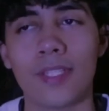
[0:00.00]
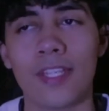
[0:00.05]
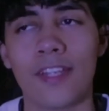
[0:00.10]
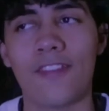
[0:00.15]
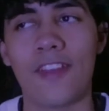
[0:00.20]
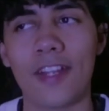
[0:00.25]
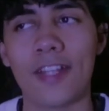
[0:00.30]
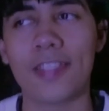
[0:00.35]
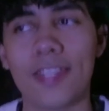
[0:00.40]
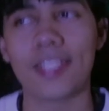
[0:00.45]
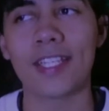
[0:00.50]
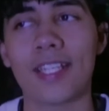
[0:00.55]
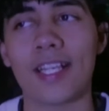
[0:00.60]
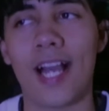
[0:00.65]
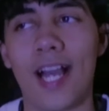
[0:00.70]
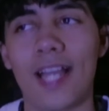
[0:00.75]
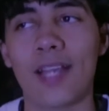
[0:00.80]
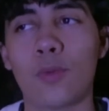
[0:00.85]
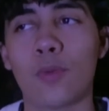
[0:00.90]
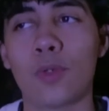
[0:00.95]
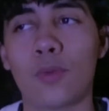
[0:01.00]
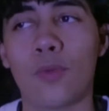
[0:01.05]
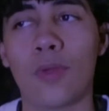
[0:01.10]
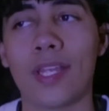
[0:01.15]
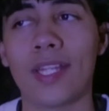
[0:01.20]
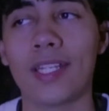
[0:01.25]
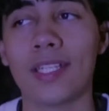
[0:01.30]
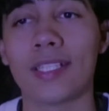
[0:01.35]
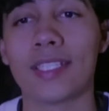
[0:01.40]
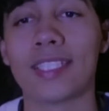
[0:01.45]
If anything, I would
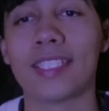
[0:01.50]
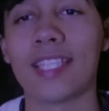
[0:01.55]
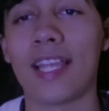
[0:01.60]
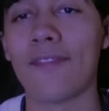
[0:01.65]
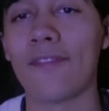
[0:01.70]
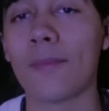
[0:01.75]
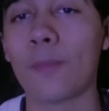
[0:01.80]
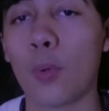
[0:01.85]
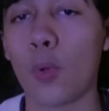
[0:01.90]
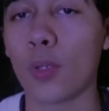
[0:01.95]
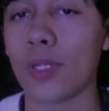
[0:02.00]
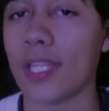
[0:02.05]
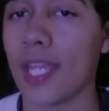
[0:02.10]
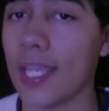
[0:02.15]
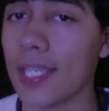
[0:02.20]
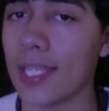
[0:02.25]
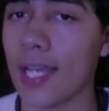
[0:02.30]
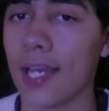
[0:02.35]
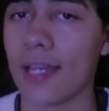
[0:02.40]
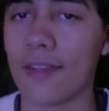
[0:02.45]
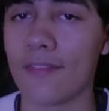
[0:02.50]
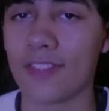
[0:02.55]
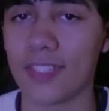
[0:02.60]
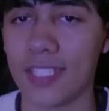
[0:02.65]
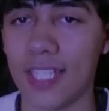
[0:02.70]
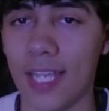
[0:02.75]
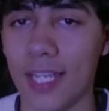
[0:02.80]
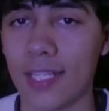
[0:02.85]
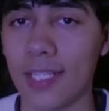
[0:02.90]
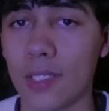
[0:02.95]
rate it a 7.8 out of
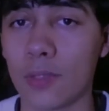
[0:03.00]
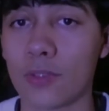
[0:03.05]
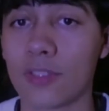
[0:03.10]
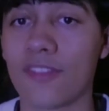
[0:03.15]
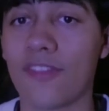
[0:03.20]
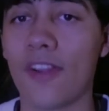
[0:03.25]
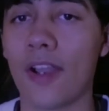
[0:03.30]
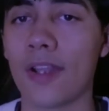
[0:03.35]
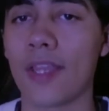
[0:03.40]
10. It was very